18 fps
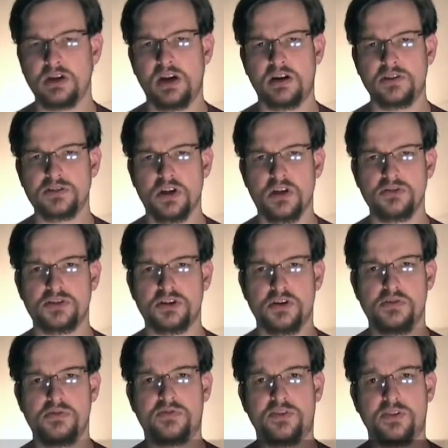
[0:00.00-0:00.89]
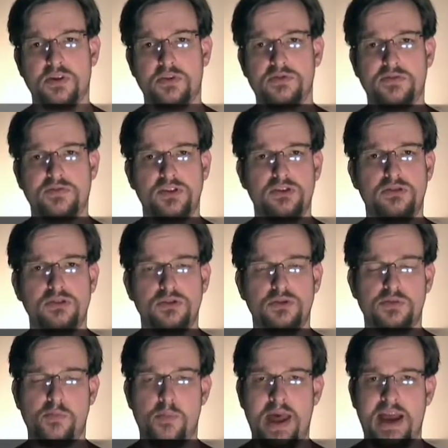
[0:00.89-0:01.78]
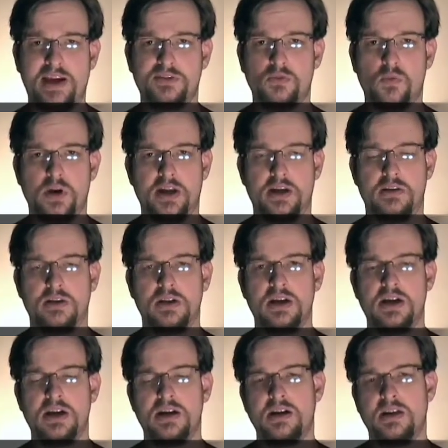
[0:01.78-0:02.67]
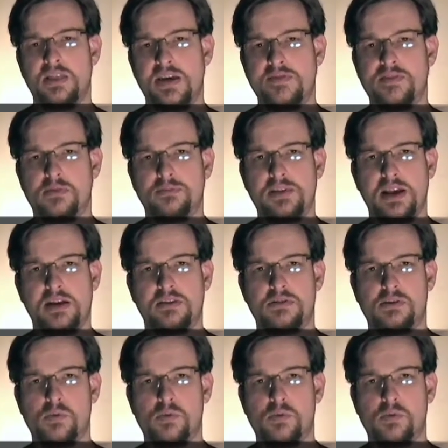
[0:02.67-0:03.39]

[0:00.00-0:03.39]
There's also, for those of you who use Maxwell, they've updated their